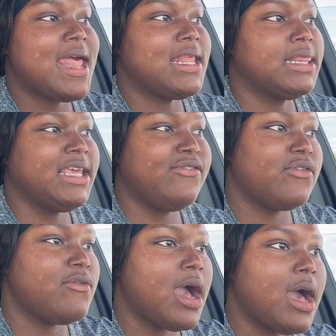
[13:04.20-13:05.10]
to leave from
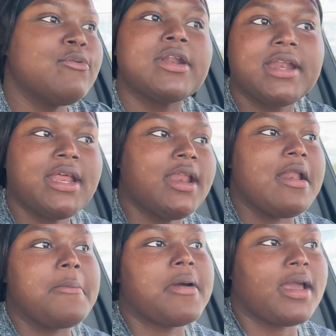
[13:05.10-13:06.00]
where i would have did it in
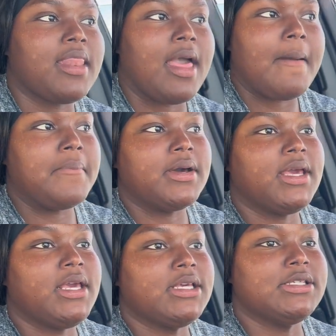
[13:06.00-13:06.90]
the parking lot but it,
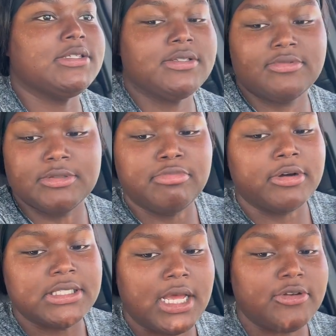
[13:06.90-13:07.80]
it was
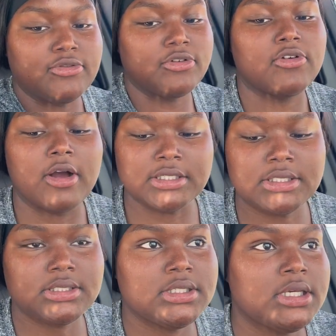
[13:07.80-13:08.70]
boys i knew across
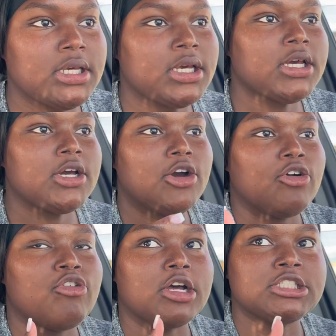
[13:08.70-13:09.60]

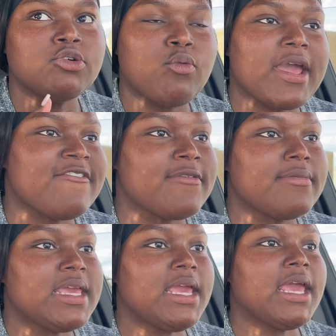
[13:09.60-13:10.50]
crossed the way from
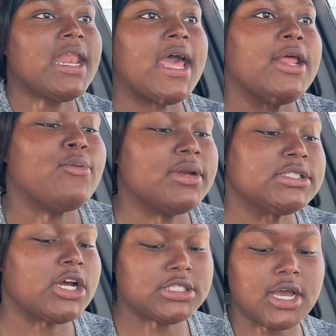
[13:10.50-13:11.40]
me and I didn't want to
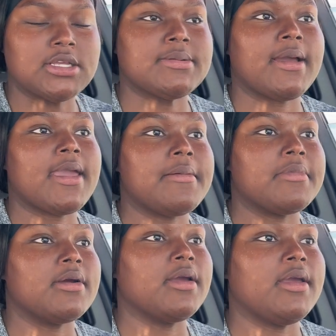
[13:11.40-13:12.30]
start talking to my
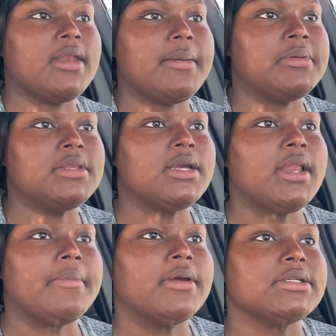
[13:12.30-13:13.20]
camera and they'd be looking
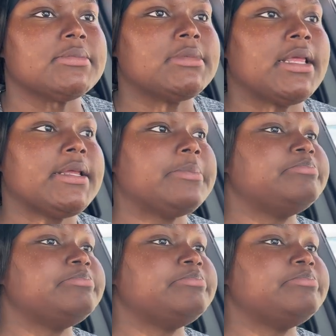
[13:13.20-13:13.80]
at me or something like that.